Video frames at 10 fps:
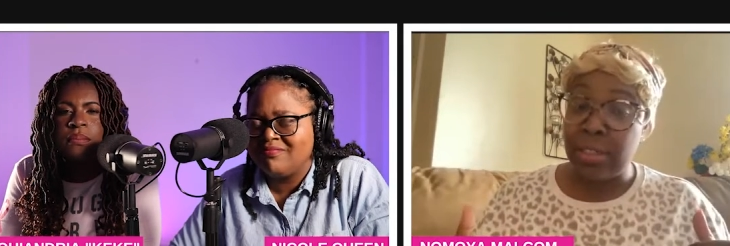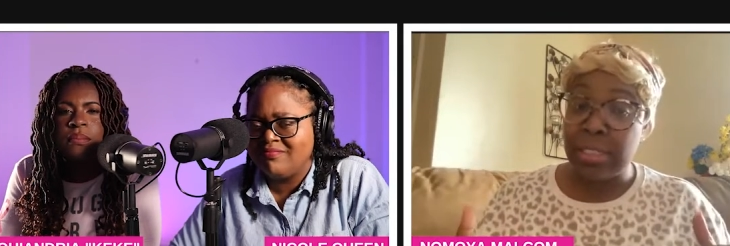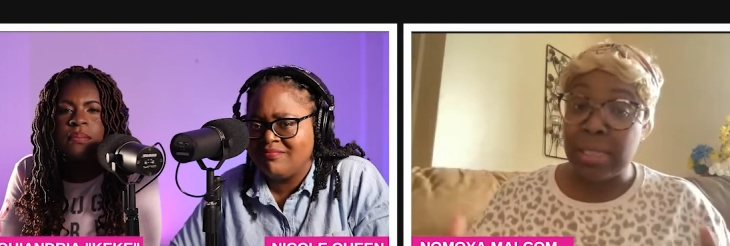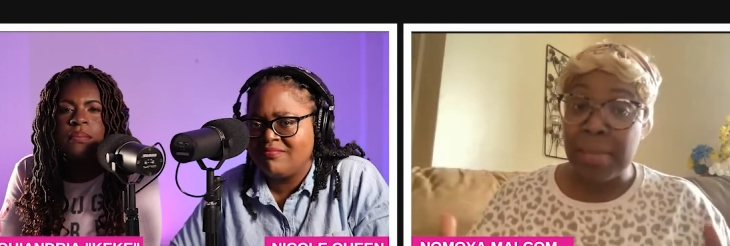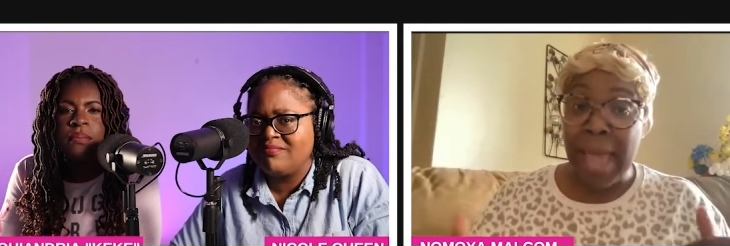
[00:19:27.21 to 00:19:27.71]

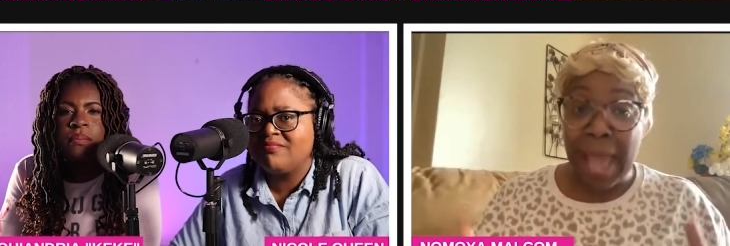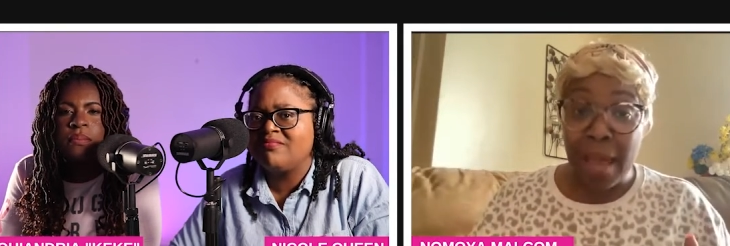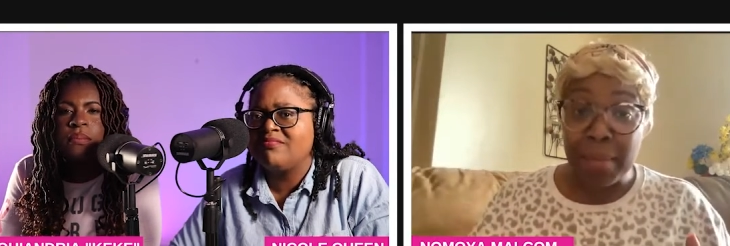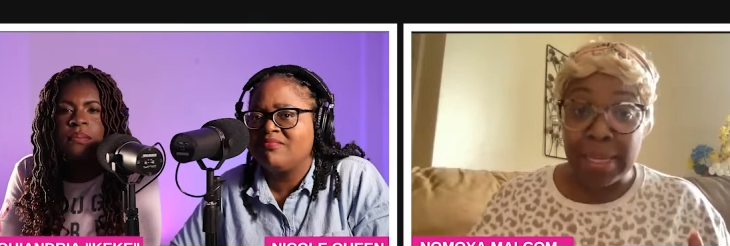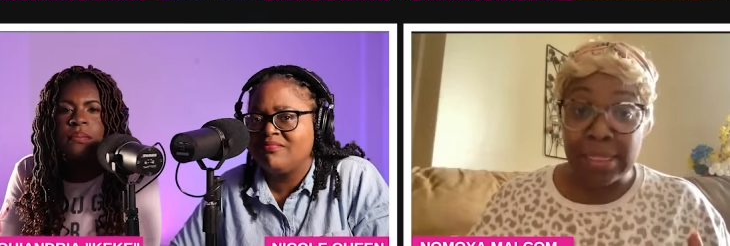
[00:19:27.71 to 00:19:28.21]
Speaker 1: some
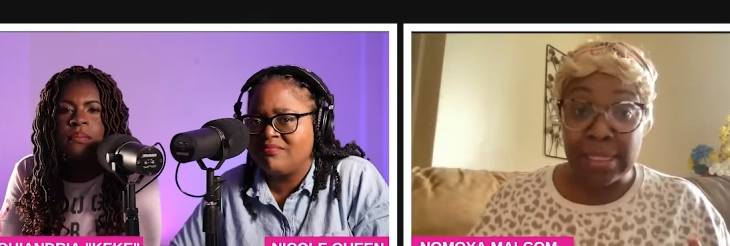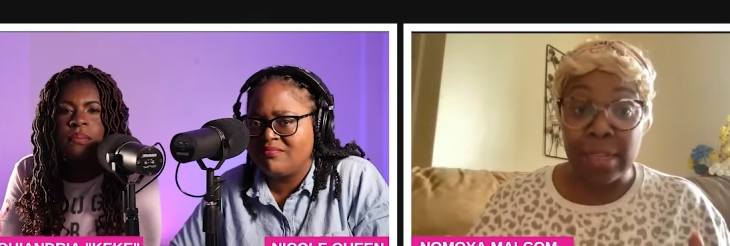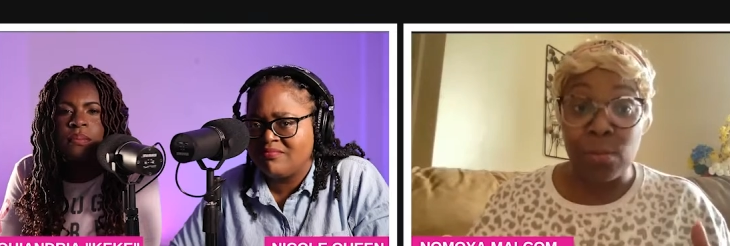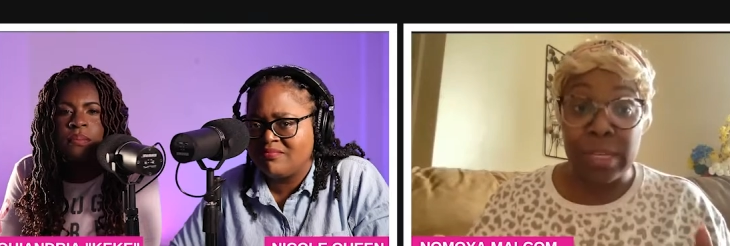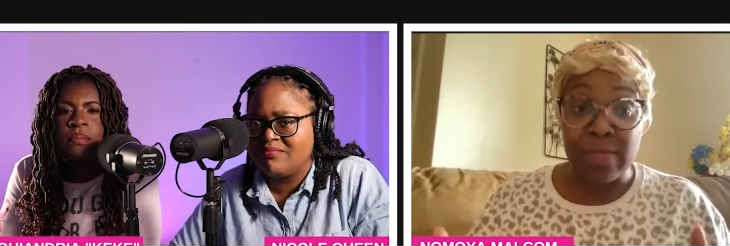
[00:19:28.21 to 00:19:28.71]
habits
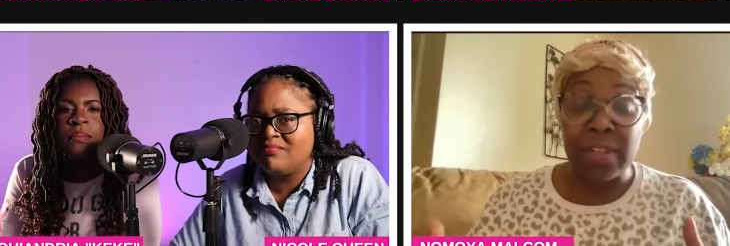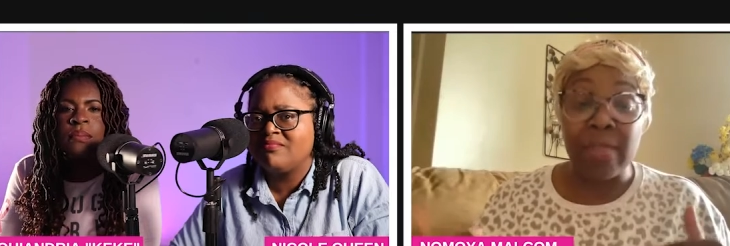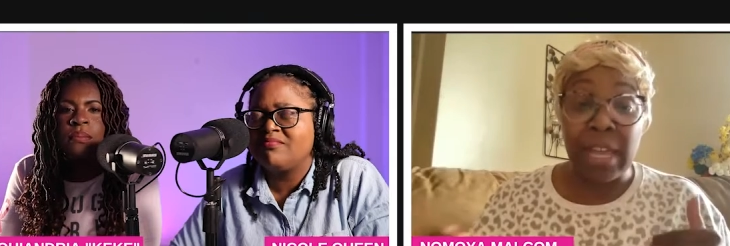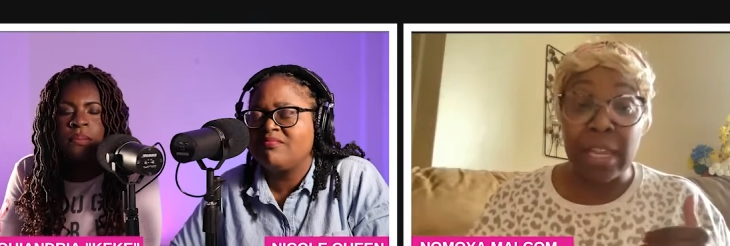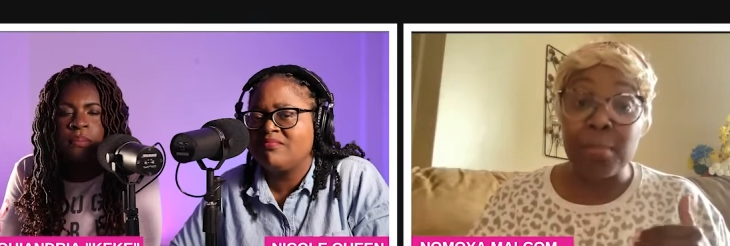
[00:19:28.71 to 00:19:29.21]
that we've
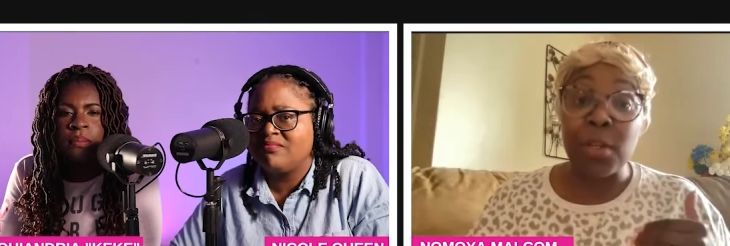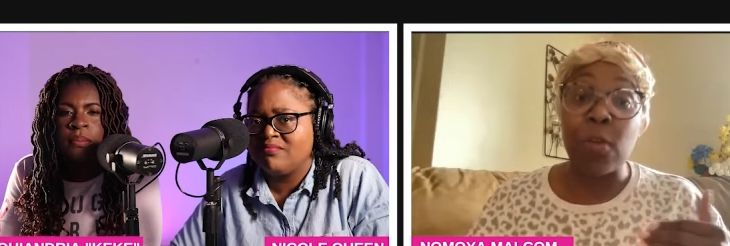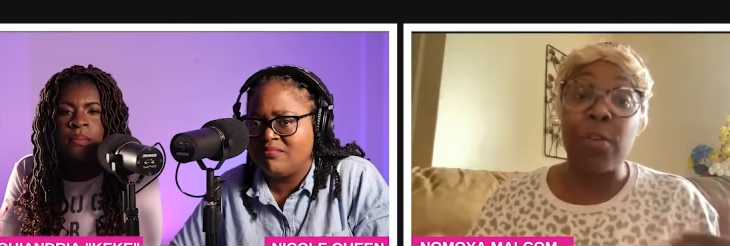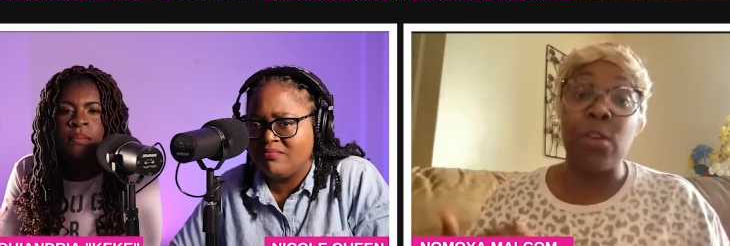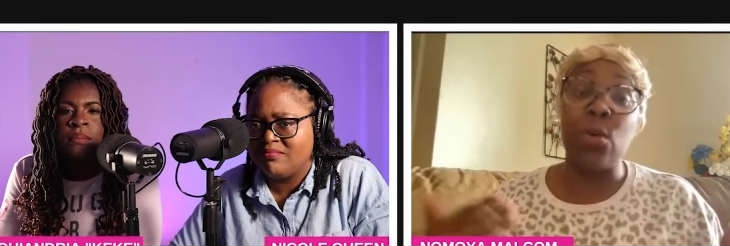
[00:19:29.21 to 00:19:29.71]
developed
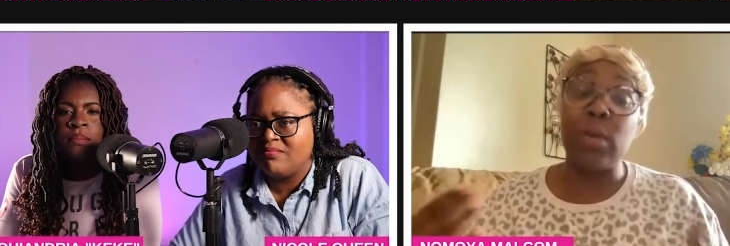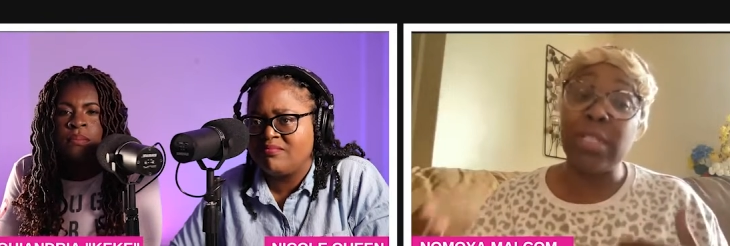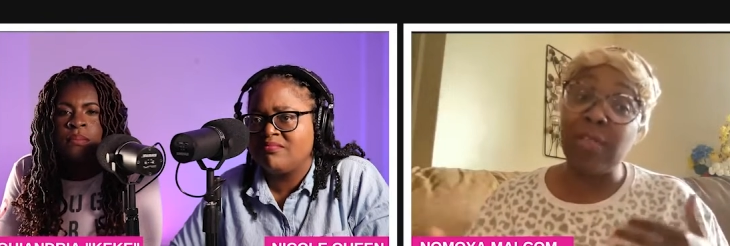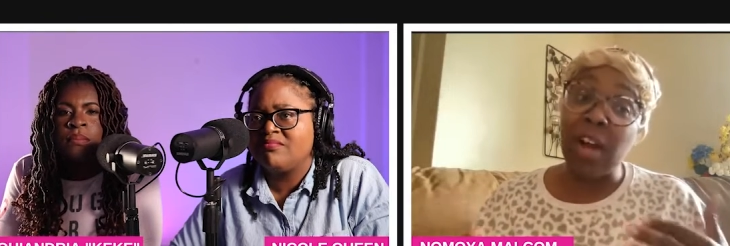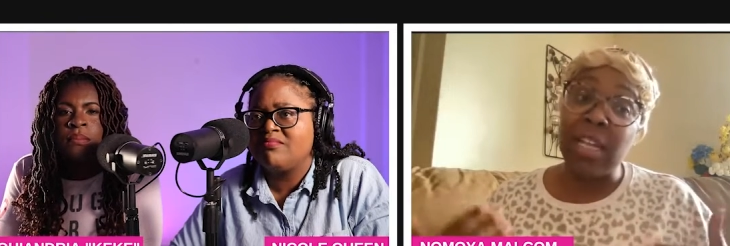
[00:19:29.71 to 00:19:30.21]
over the
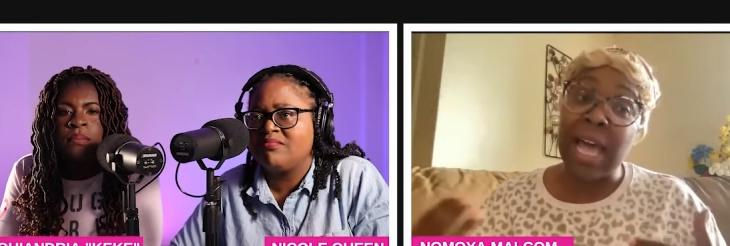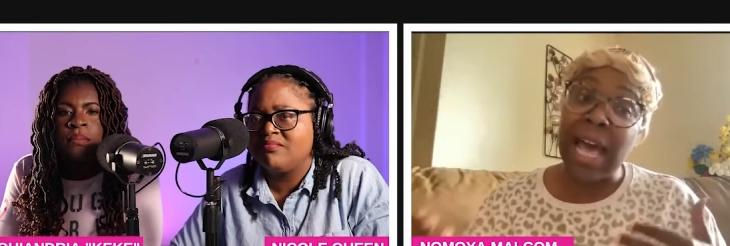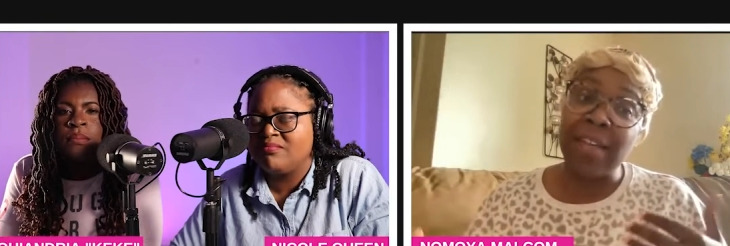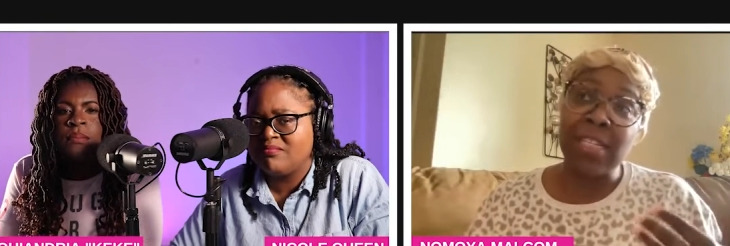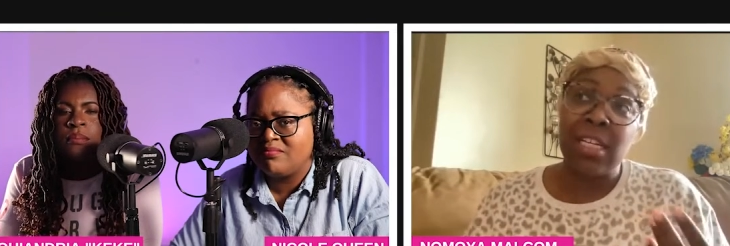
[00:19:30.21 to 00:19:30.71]
course of our
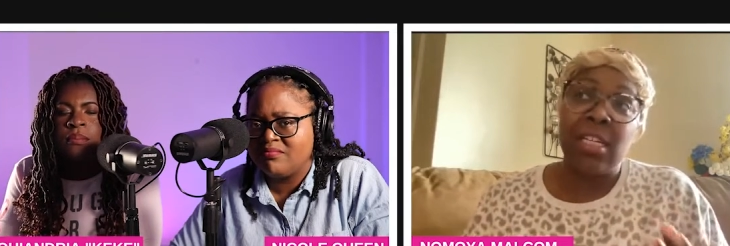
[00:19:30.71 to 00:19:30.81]
lives